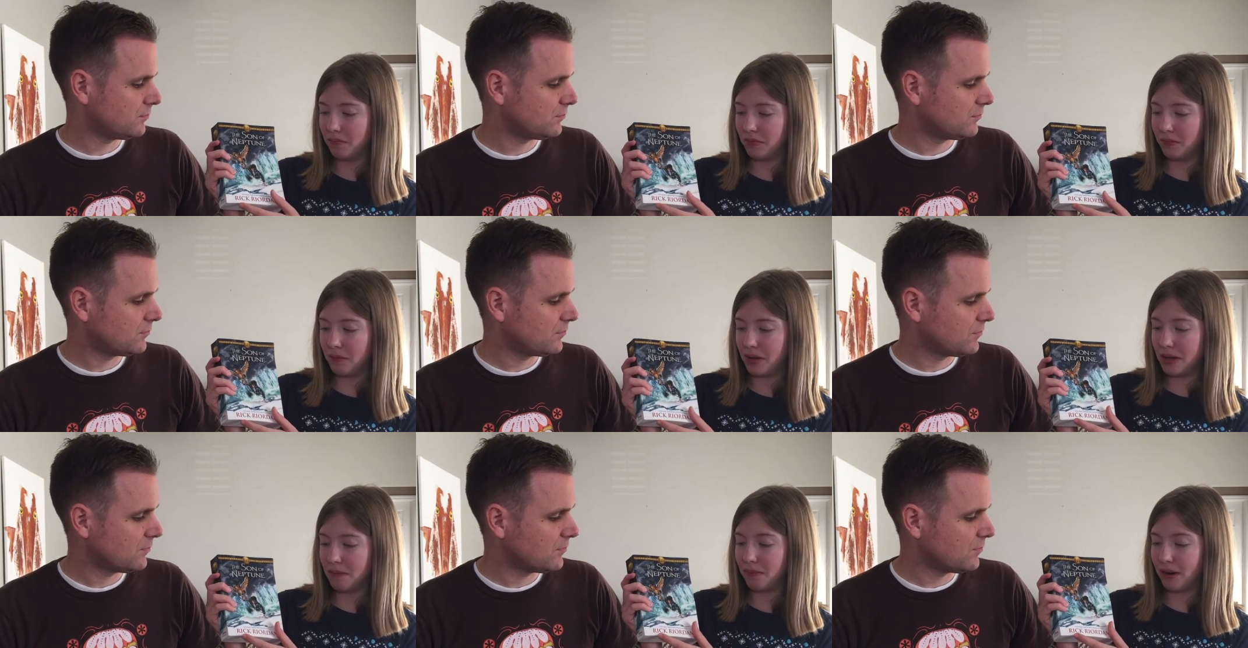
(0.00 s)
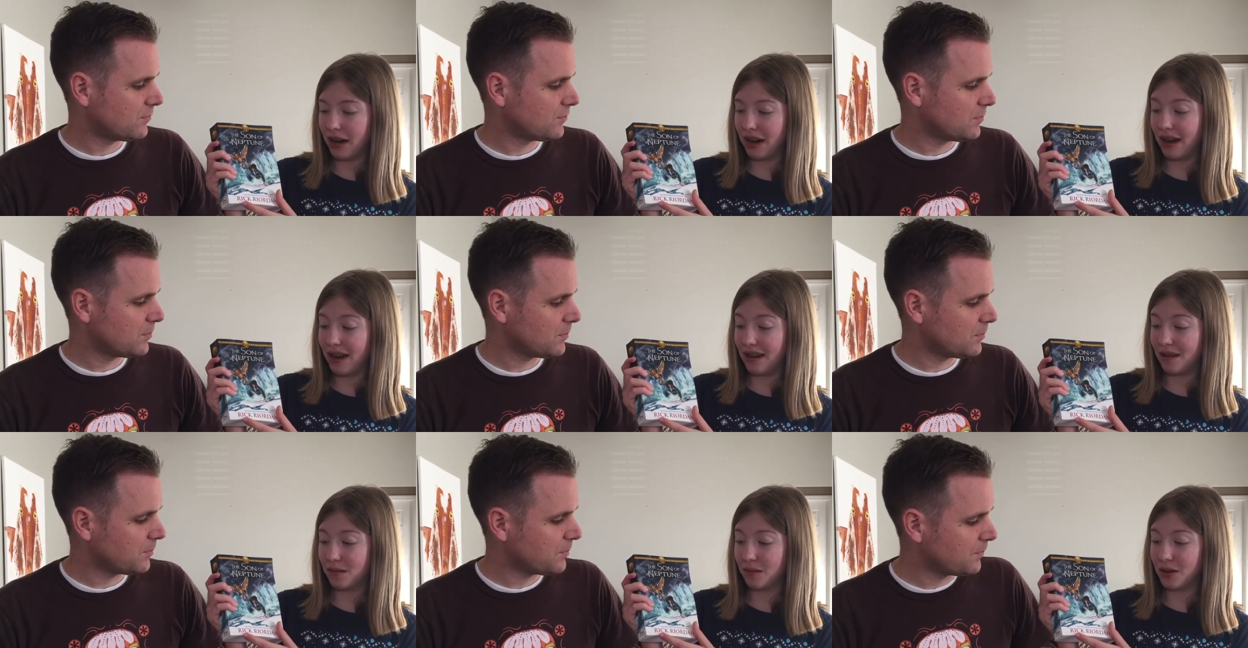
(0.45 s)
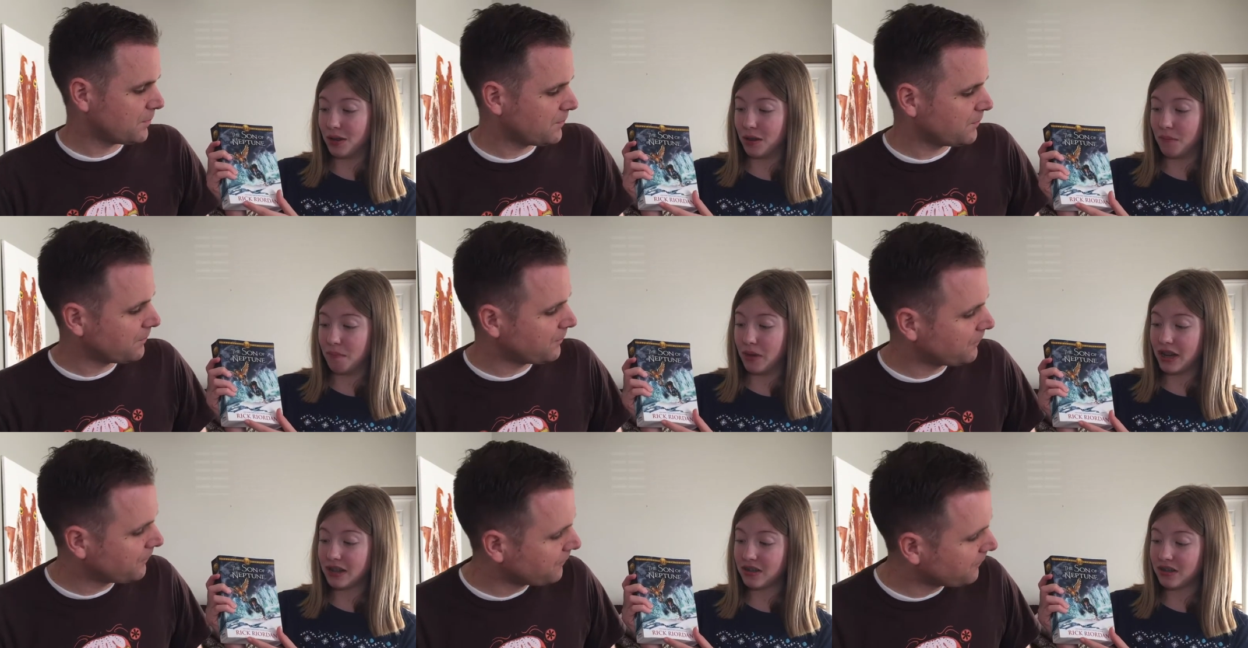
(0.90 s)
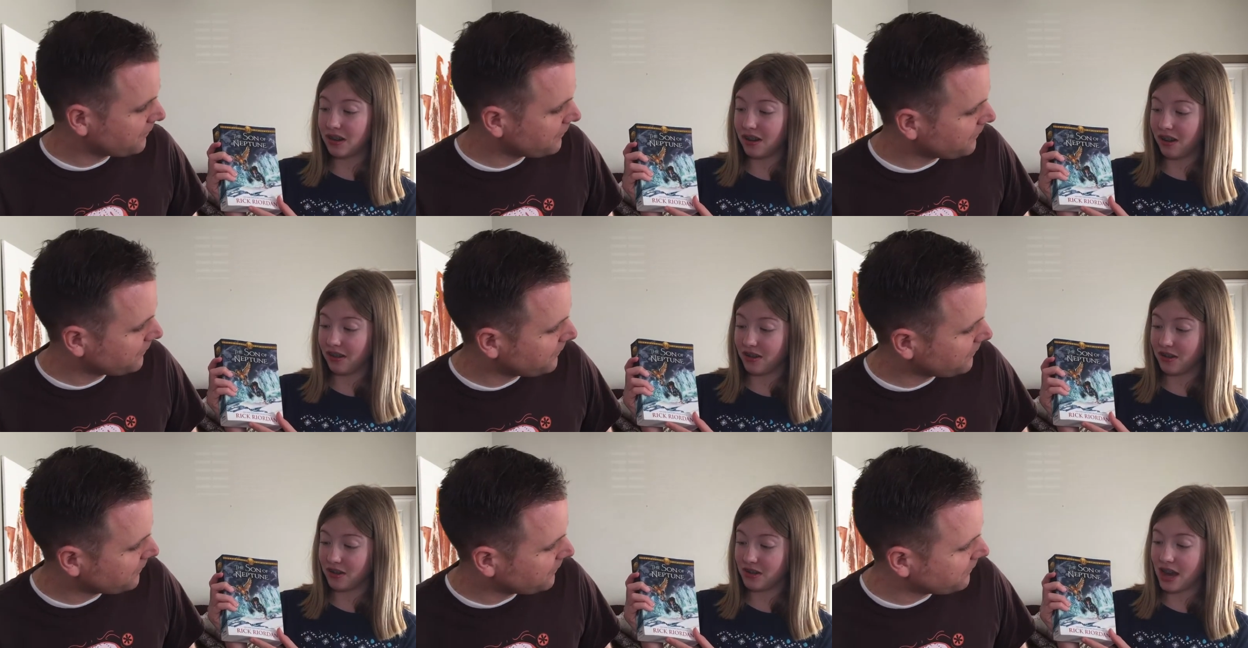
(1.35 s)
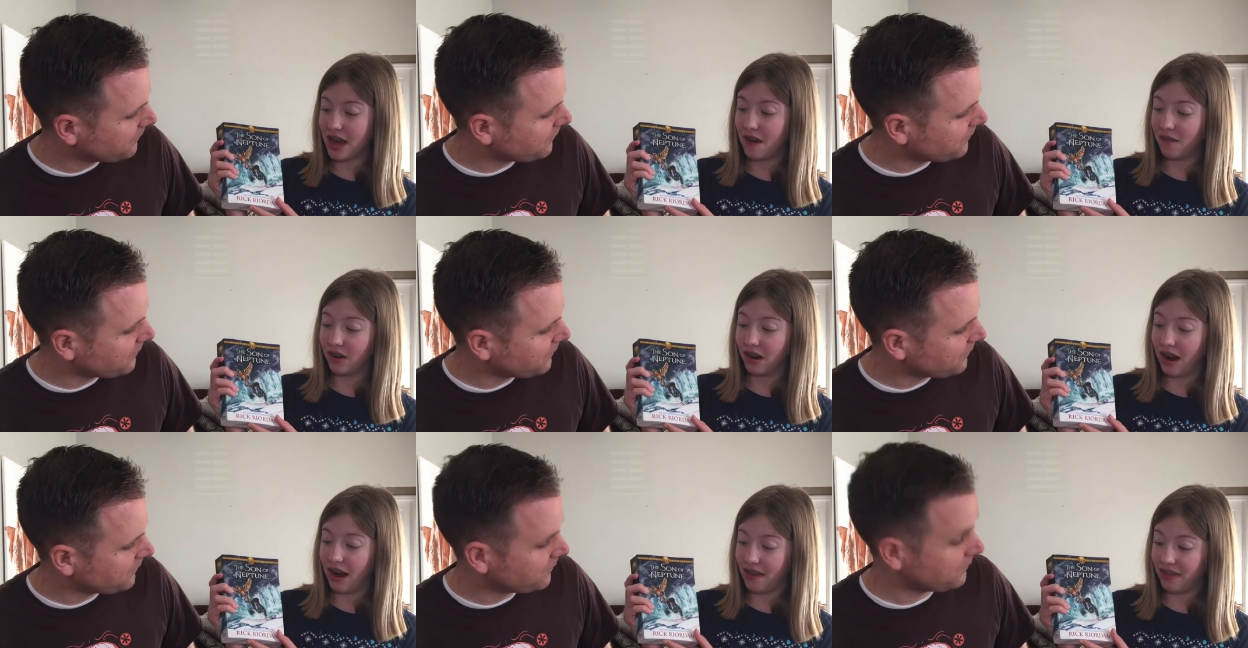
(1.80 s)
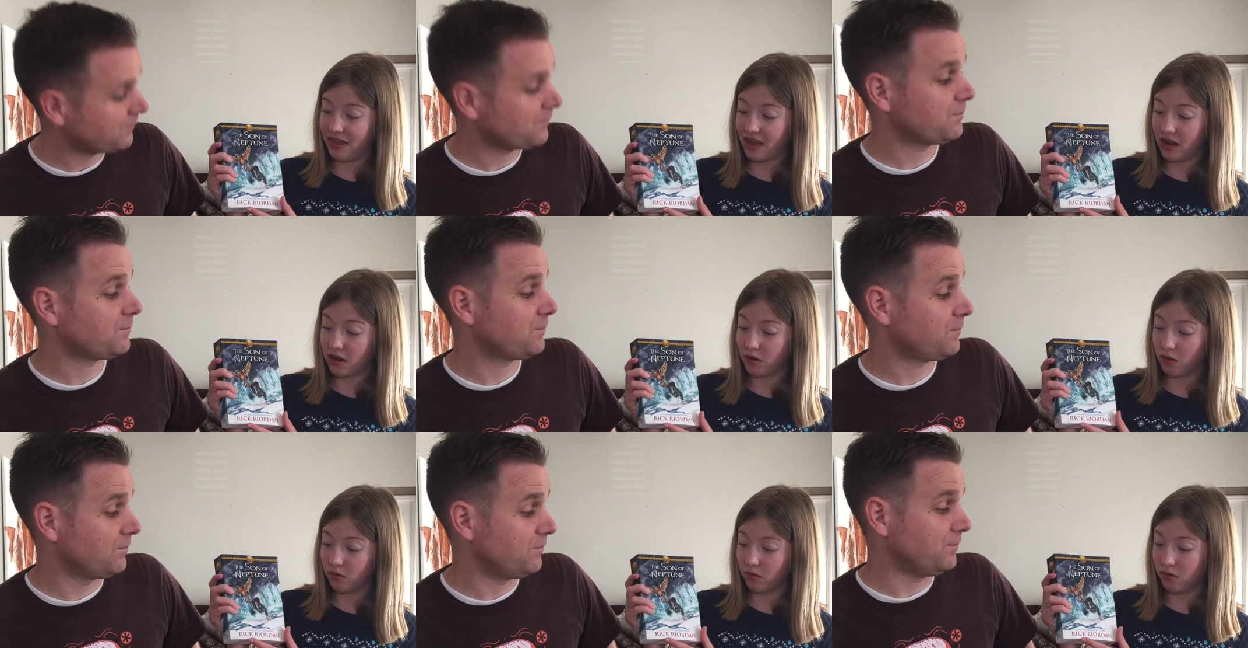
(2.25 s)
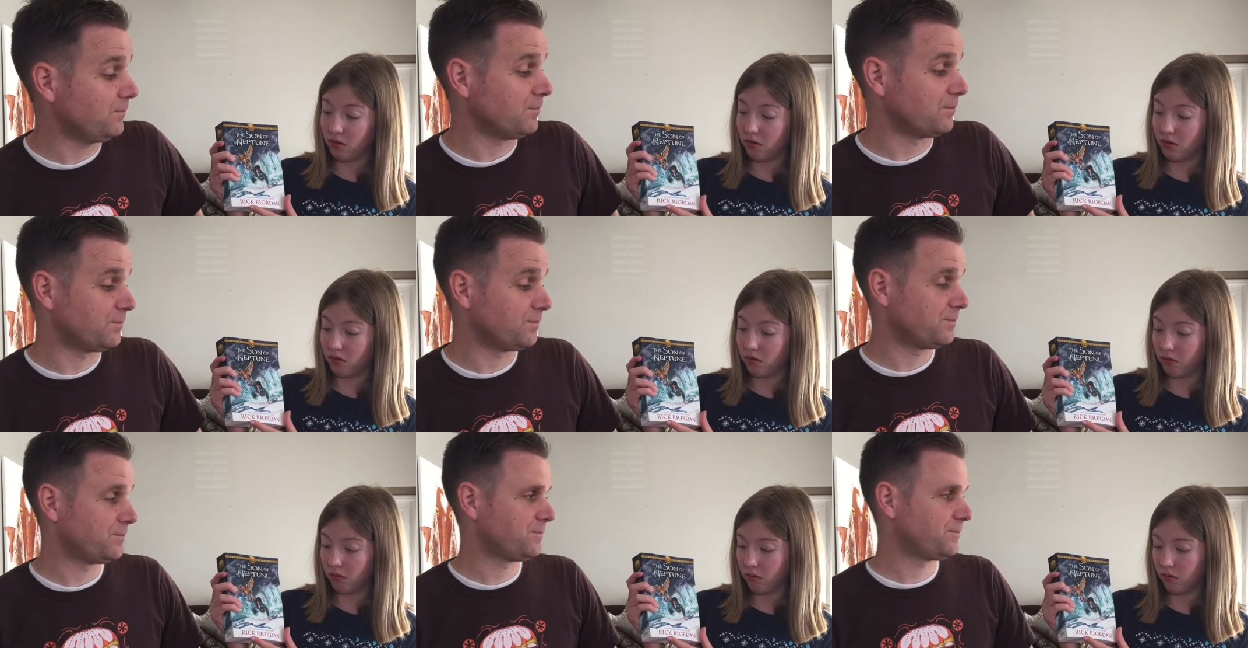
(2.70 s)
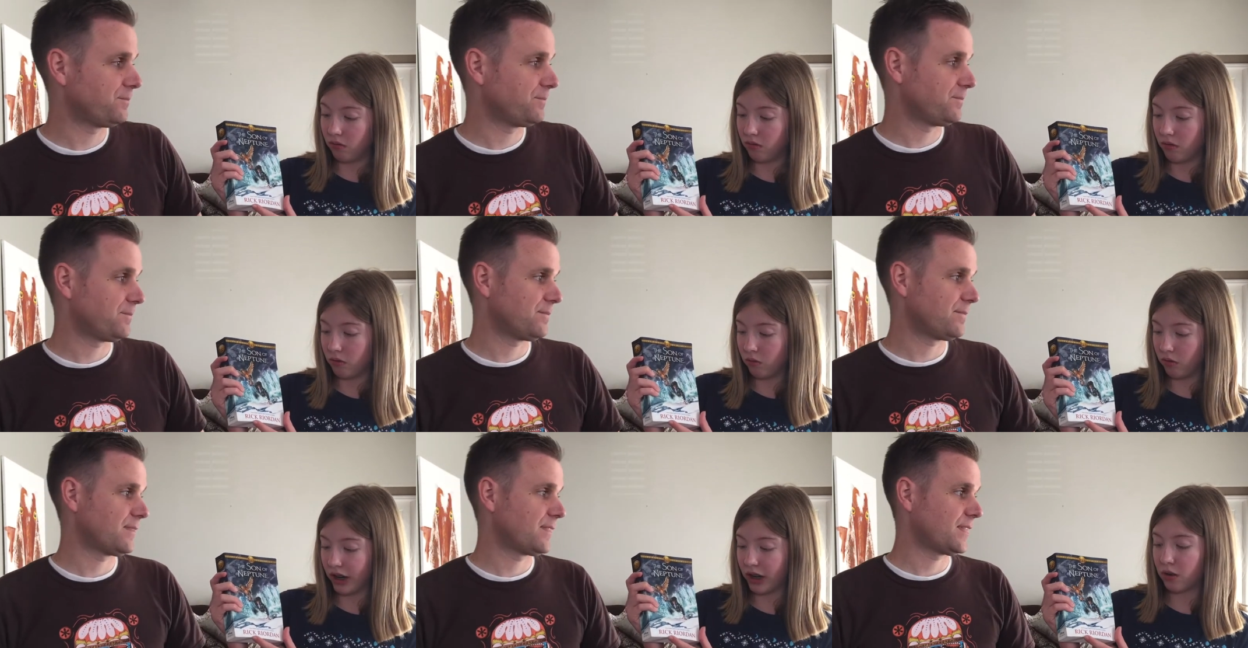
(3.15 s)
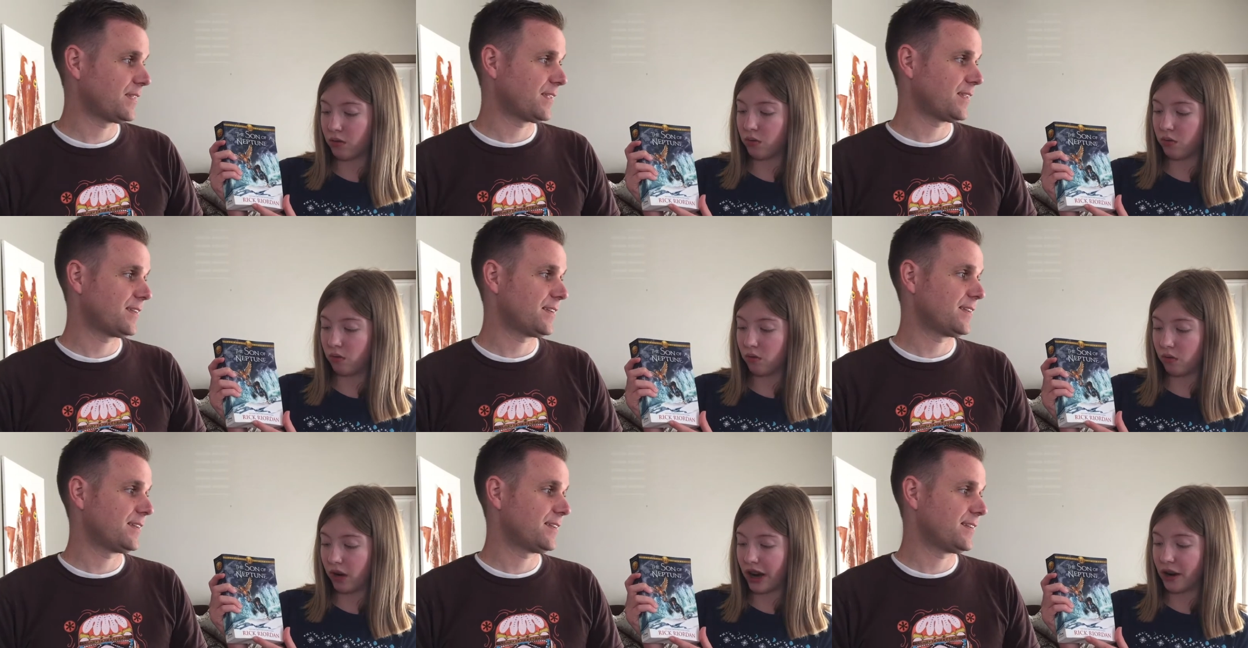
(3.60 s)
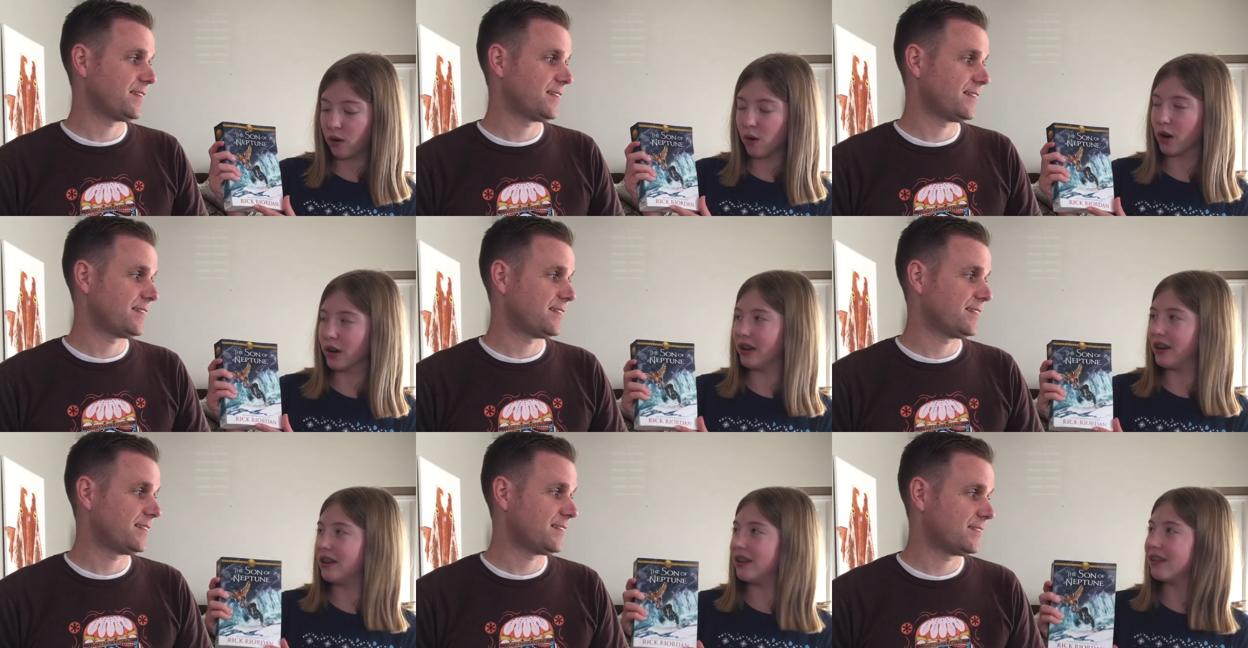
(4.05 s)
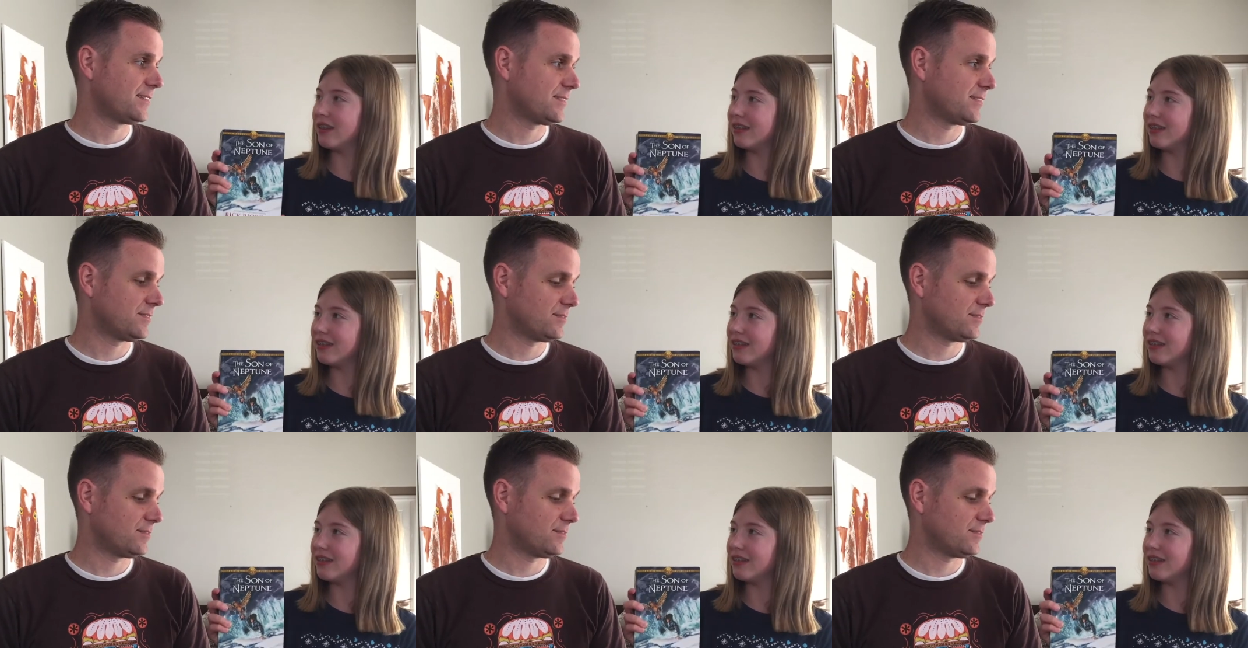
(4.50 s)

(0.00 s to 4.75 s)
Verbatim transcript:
Speaker 1: made by one of the best authors ever, I think, mm. Rick Riordan.